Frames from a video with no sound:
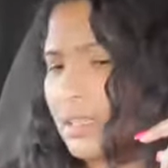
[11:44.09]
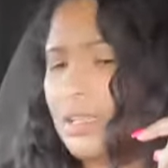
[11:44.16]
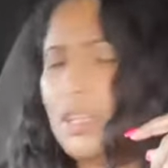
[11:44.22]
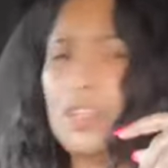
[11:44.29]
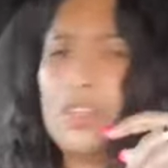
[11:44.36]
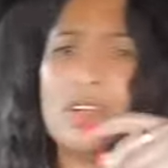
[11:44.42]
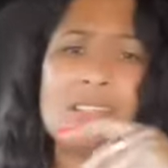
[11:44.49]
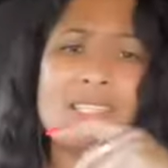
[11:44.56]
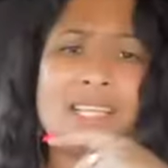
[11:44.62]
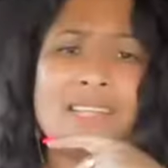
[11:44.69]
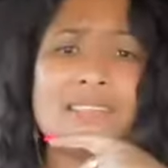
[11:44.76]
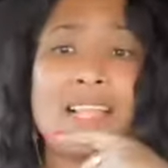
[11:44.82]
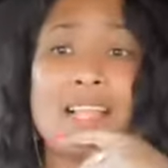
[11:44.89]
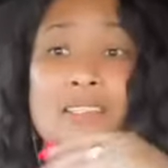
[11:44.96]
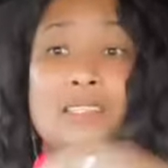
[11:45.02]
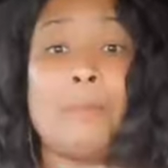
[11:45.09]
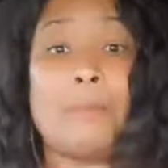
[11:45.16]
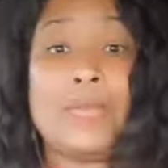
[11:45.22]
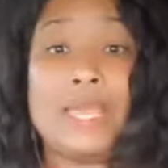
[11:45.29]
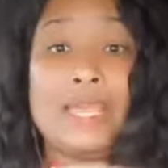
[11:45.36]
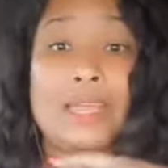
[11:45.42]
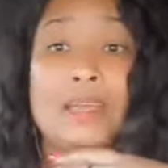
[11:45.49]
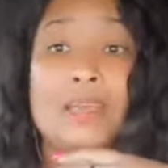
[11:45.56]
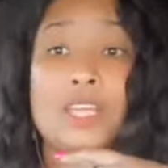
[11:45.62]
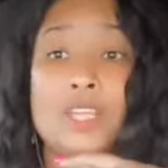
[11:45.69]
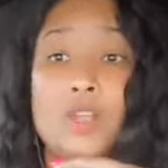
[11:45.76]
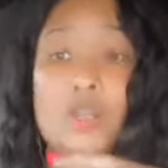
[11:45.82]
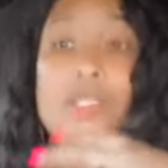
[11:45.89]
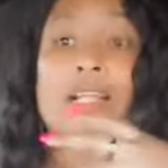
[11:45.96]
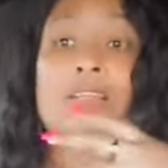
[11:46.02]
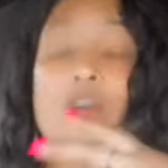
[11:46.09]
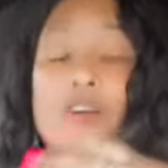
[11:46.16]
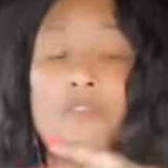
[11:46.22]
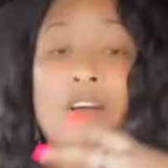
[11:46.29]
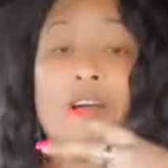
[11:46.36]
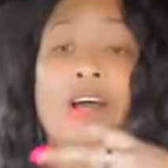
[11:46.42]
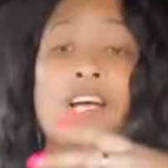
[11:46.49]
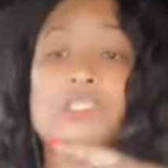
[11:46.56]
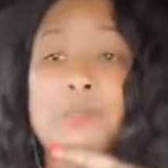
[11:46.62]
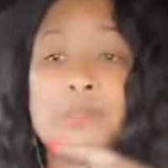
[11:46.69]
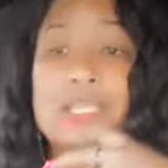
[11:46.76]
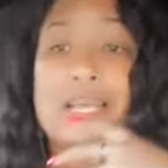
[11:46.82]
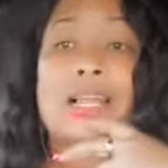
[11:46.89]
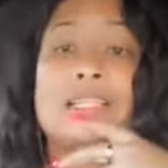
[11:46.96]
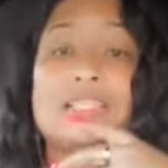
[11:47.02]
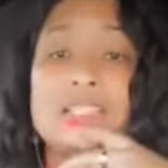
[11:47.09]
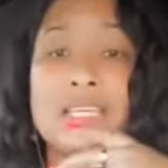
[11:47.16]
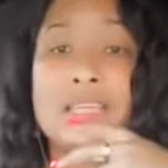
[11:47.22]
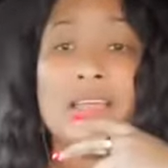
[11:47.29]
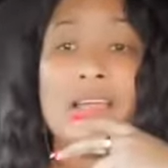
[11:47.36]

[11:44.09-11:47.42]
you know, things like, to me, you know, that offer hospitality,